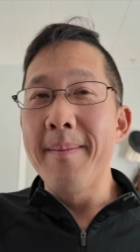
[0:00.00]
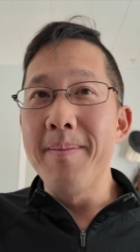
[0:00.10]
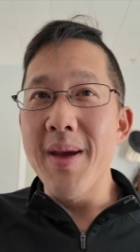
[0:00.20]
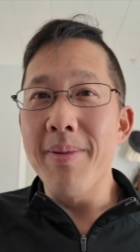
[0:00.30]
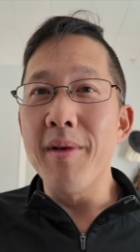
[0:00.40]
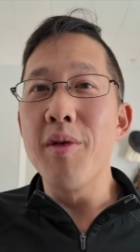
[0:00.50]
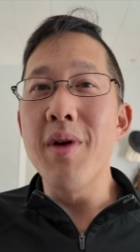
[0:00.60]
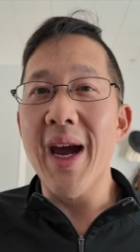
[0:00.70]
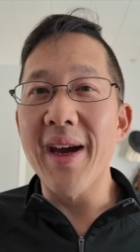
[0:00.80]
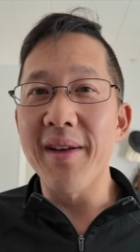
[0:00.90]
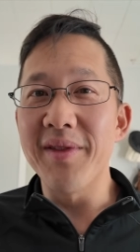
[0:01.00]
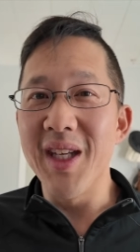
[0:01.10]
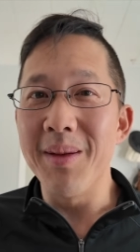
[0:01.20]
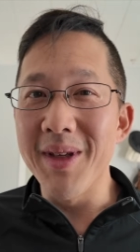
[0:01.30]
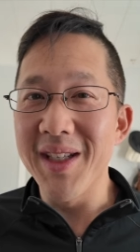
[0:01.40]
People who have
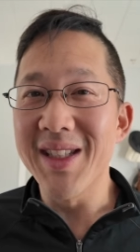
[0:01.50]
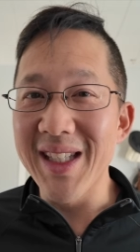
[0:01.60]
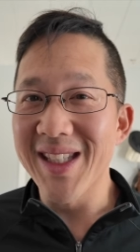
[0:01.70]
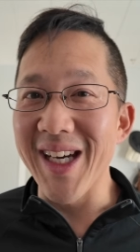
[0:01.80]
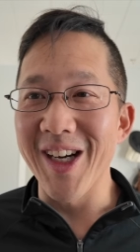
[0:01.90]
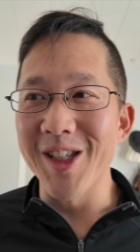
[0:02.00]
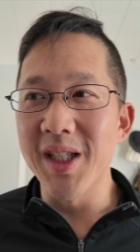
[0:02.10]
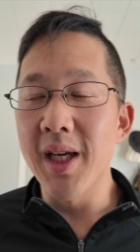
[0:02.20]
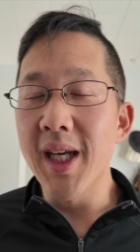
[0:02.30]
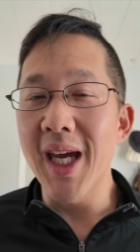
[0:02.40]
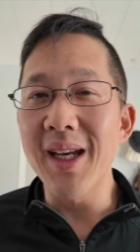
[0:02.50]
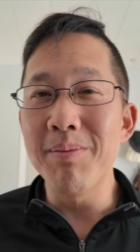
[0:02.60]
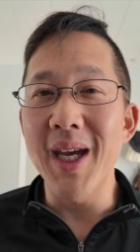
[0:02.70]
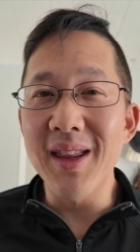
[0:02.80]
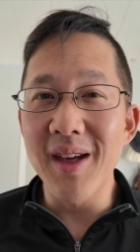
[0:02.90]
knee meniscus tears can
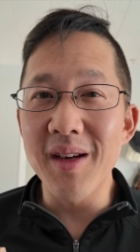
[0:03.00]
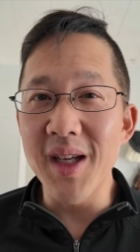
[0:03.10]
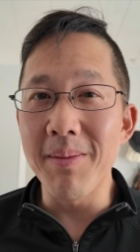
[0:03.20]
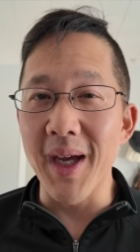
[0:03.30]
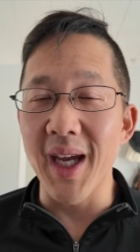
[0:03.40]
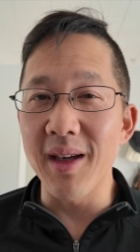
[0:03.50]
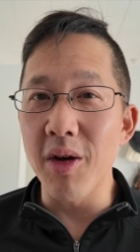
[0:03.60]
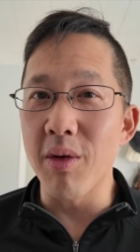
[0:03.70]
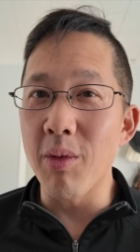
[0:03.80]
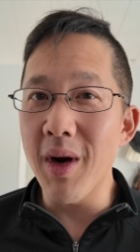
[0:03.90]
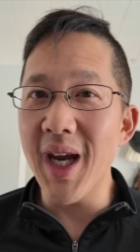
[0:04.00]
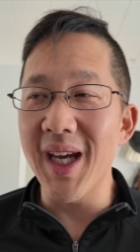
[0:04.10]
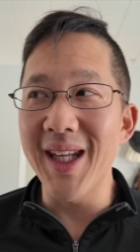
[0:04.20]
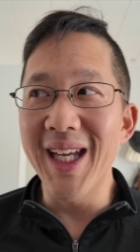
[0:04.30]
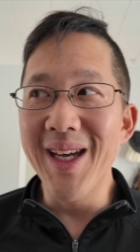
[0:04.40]
make their knee pain go
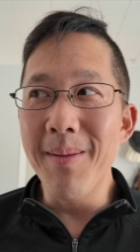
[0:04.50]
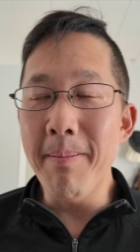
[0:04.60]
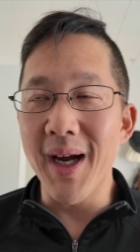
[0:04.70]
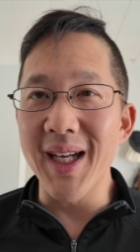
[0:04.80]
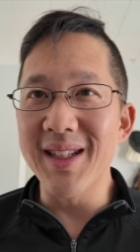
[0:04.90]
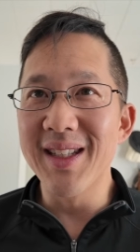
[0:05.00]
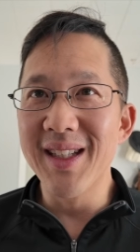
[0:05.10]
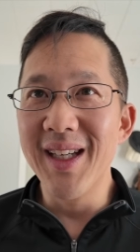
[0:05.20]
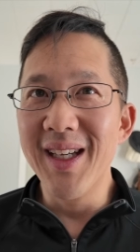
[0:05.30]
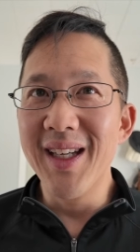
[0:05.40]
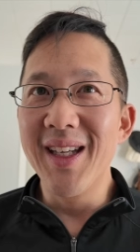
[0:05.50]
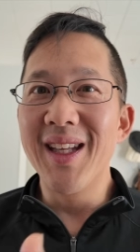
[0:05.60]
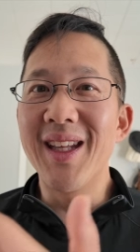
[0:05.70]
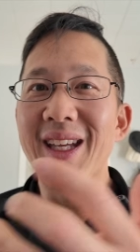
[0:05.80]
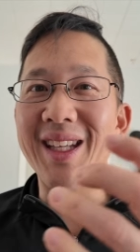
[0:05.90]
away, but
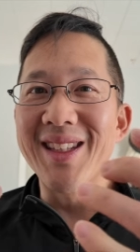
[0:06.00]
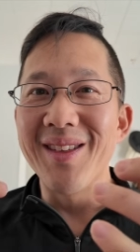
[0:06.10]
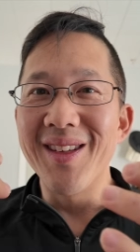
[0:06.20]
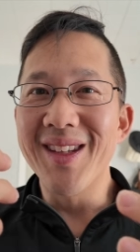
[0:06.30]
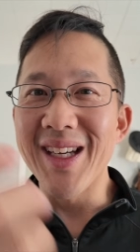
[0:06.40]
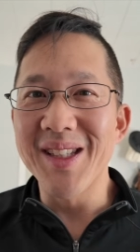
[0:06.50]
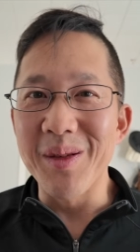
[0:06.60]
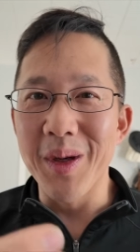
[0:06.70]
it doesn't